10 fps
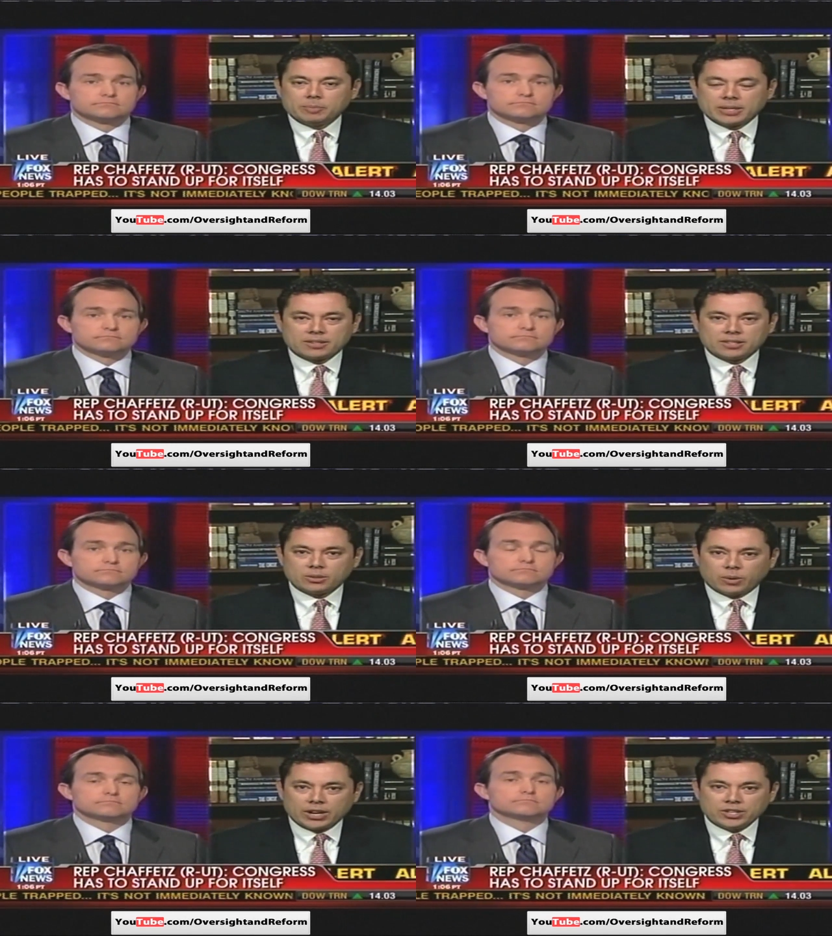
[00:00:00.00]
Speaker 1: business
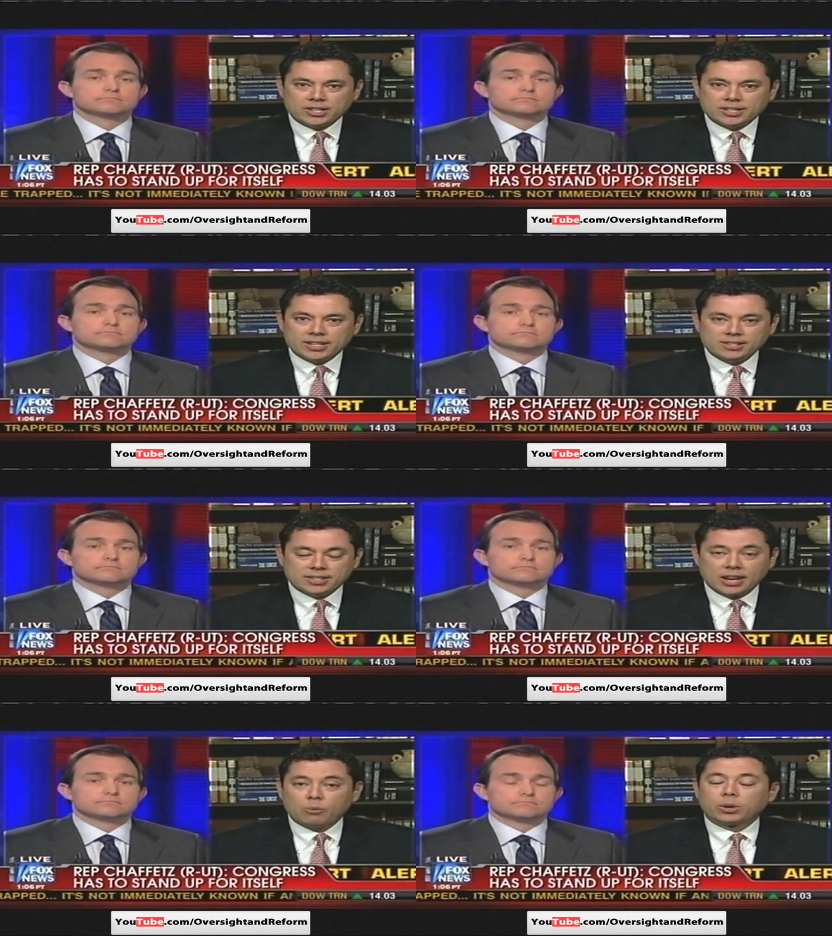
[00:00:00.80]
in Washington,
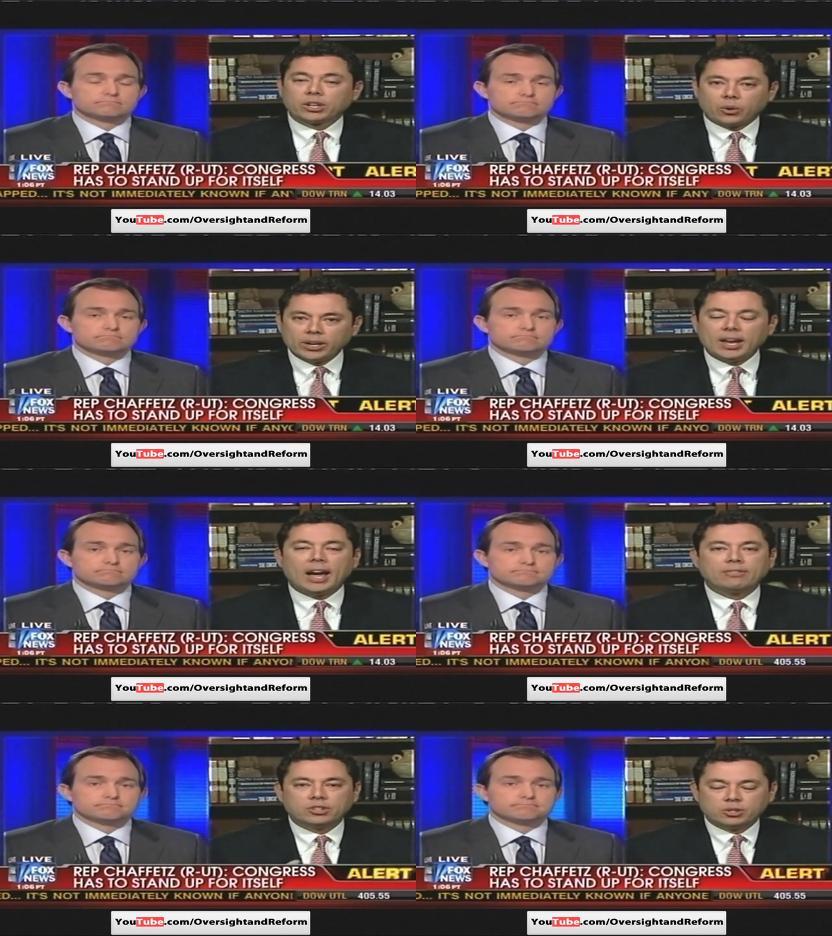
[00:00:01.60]
D.C. We're going to
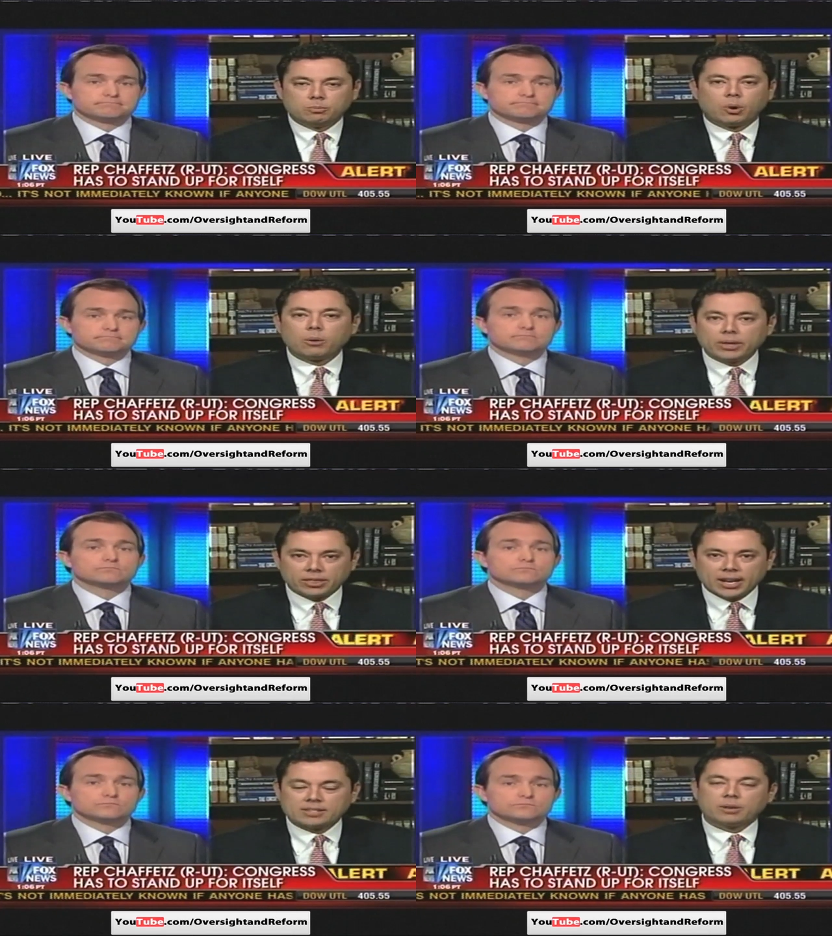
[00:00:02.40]
have to do more with
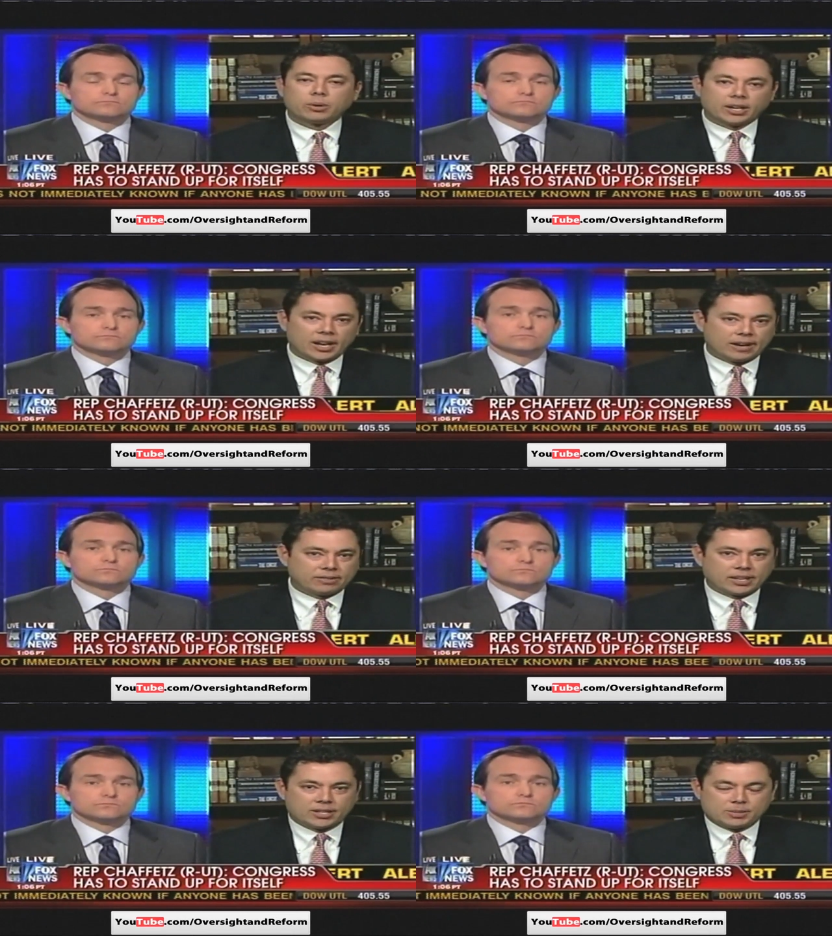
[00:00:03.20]
less, and we're going to have
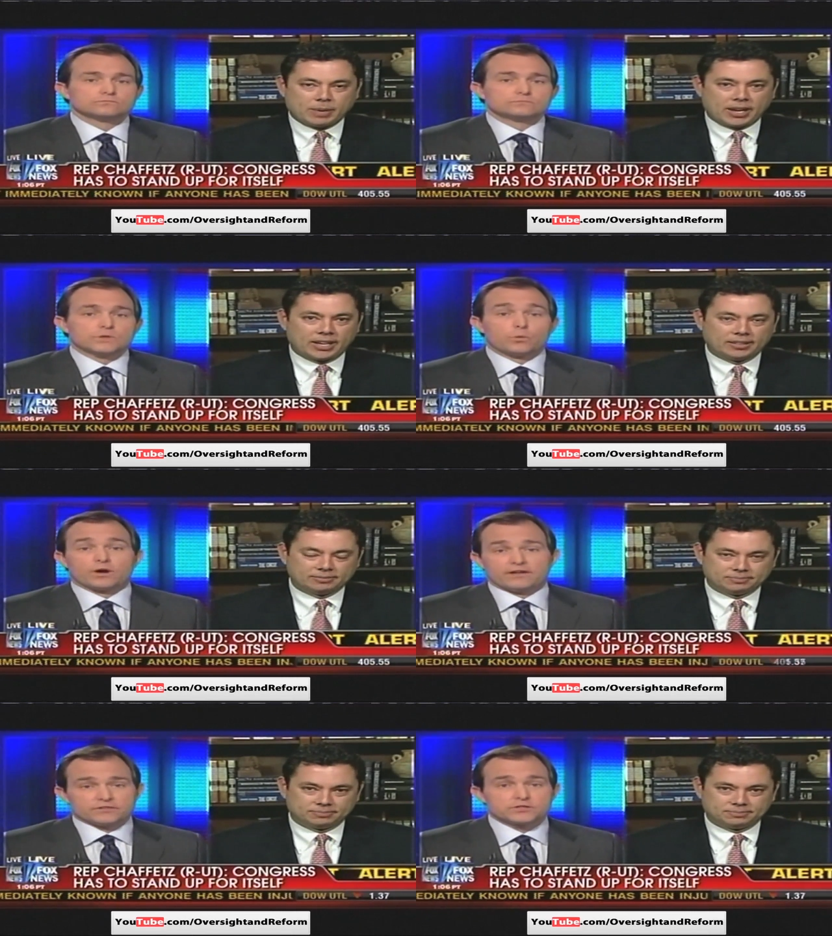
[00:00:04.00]
to cut spending. And we're
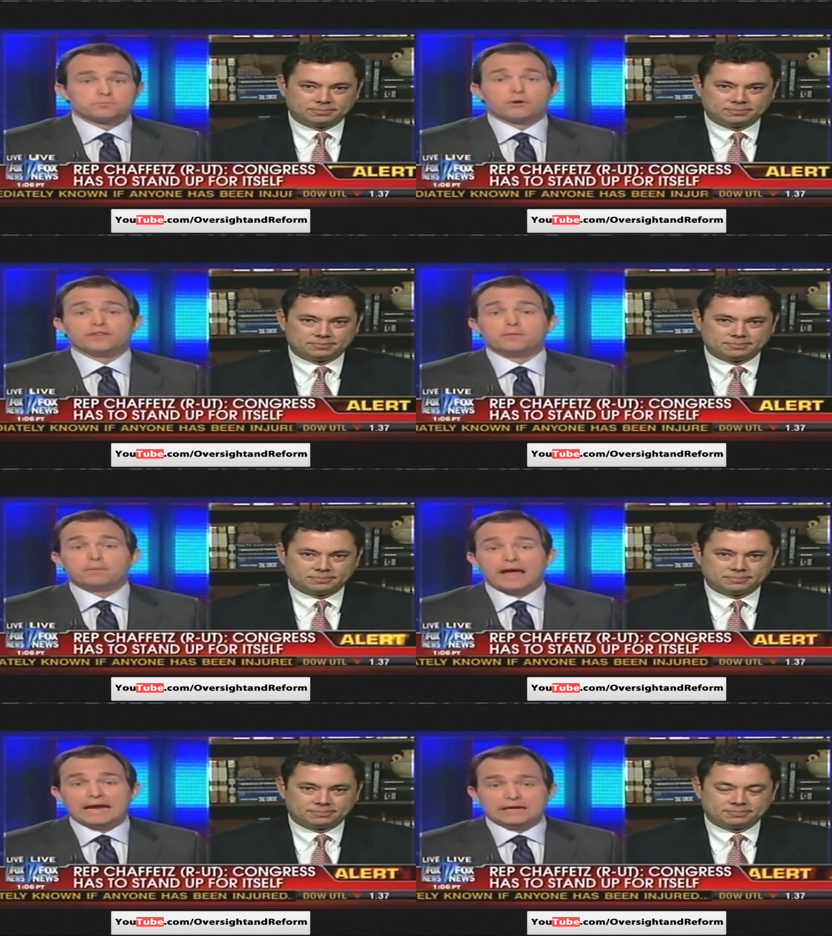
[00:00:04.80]
going to have to spread the
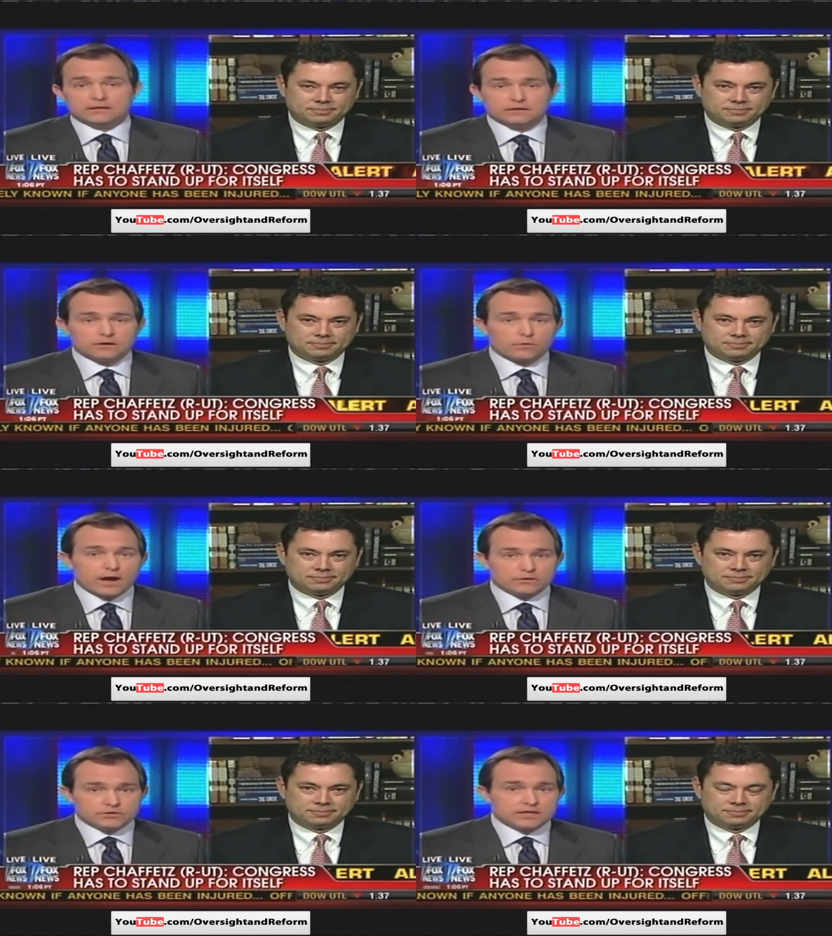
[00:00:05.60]
pain
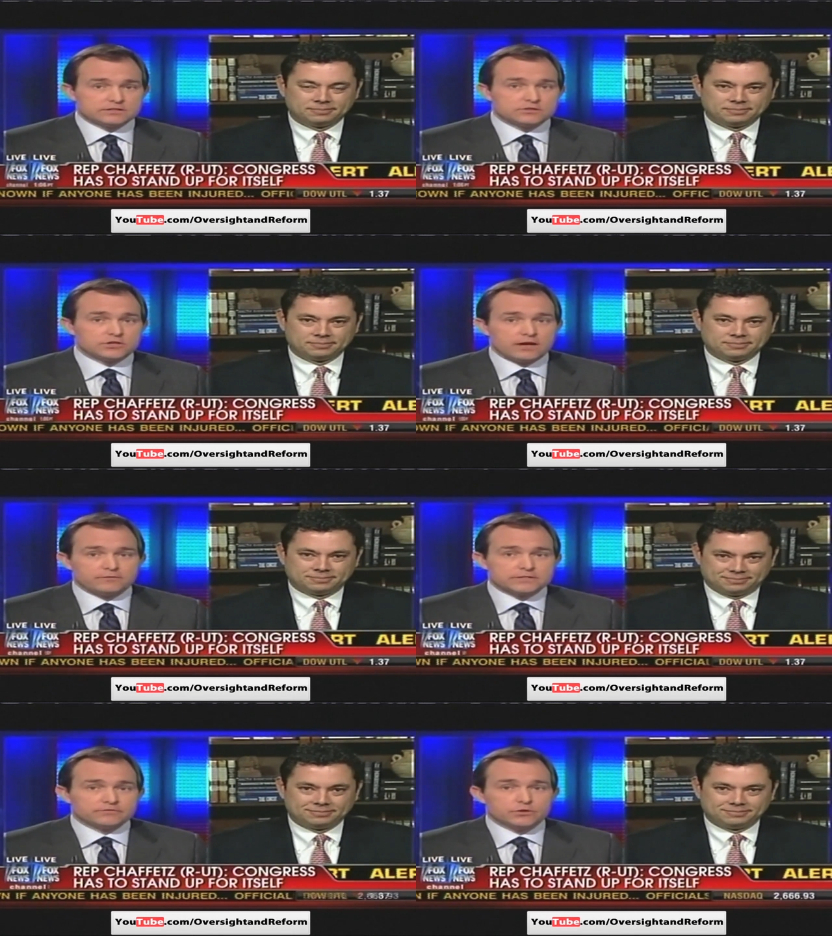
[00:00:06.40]
Speaker 2: around. Jason
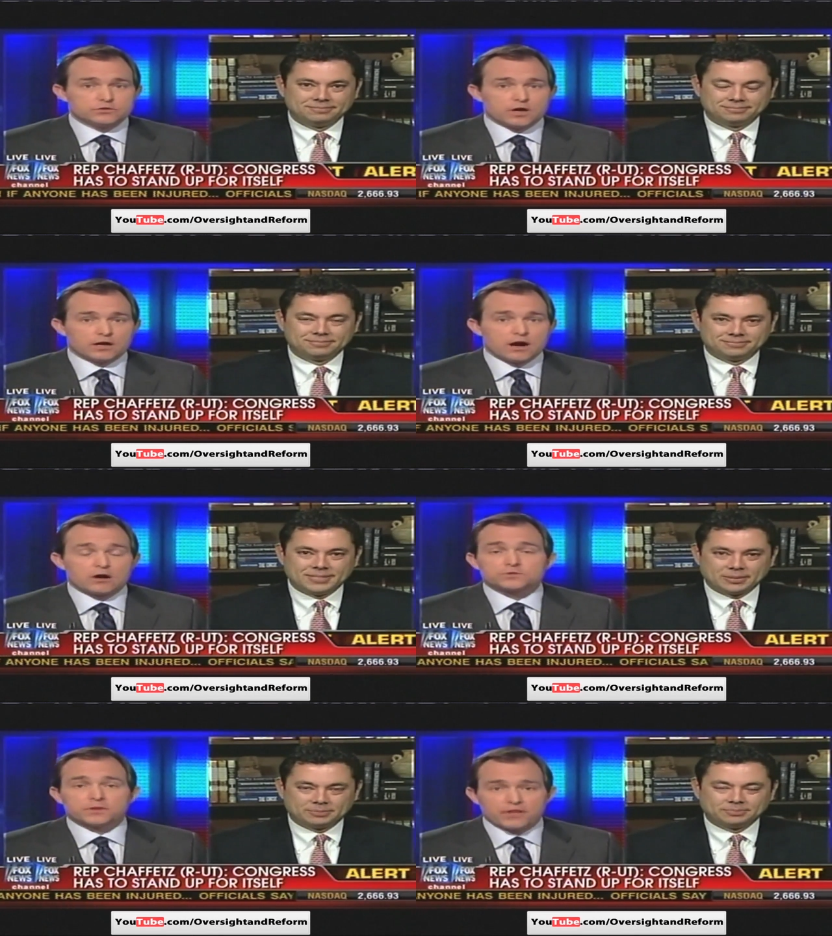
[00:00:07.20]
Chaffetz of Utah.
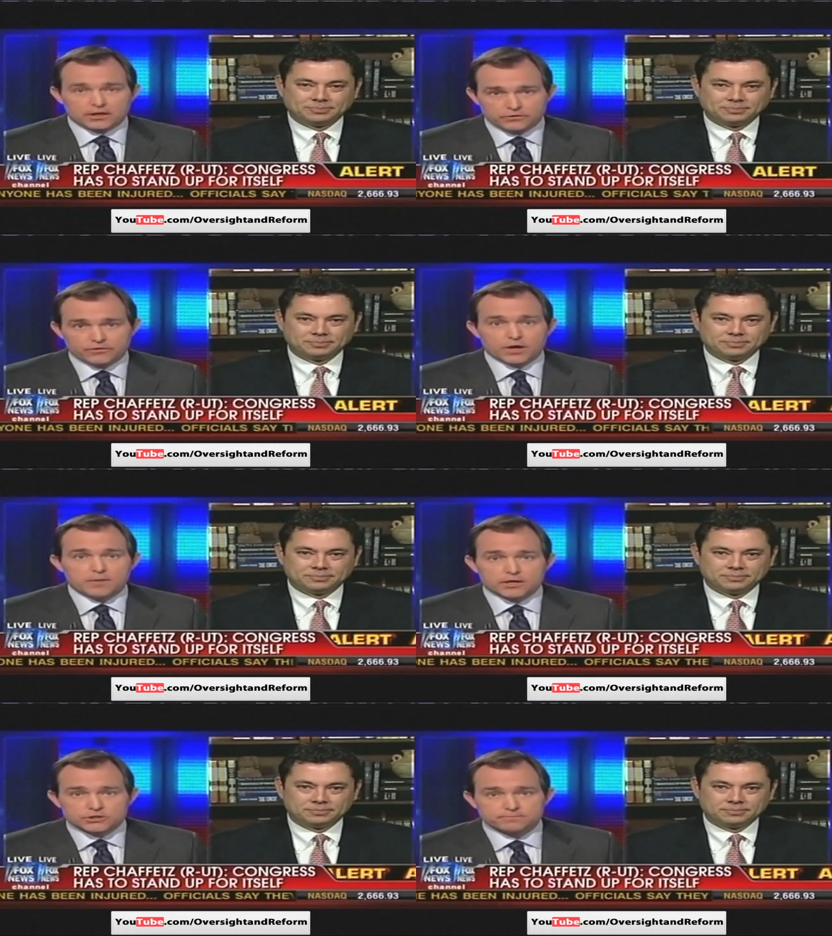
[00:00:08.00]
Congressman, yep. thank you very
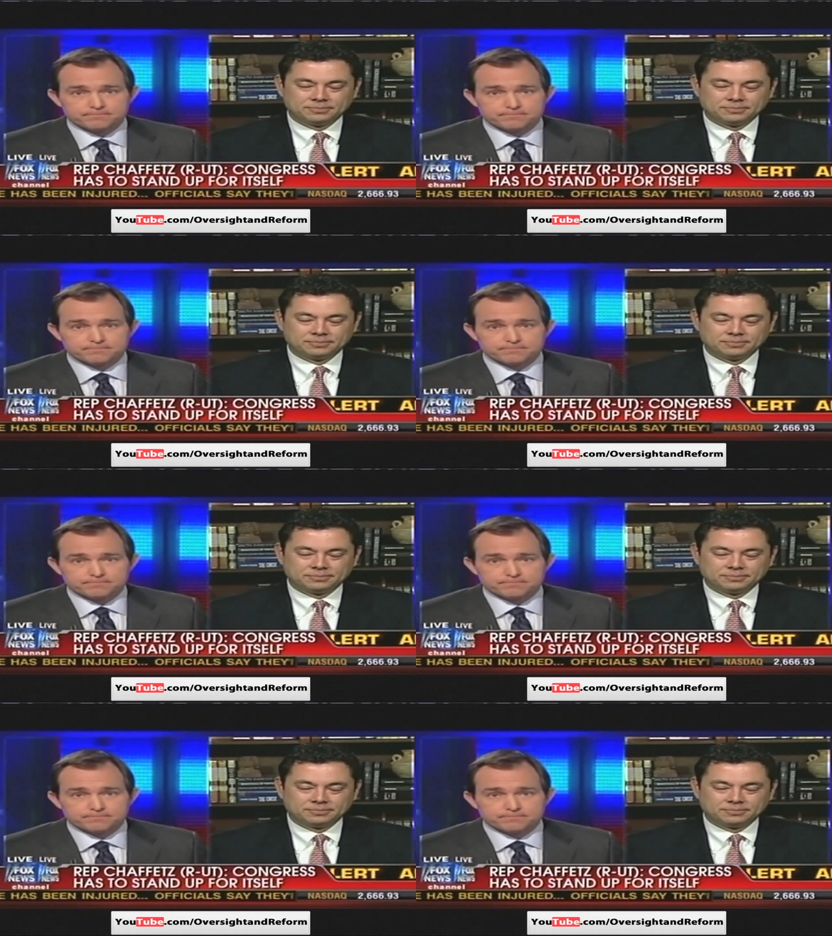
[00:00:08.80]
much.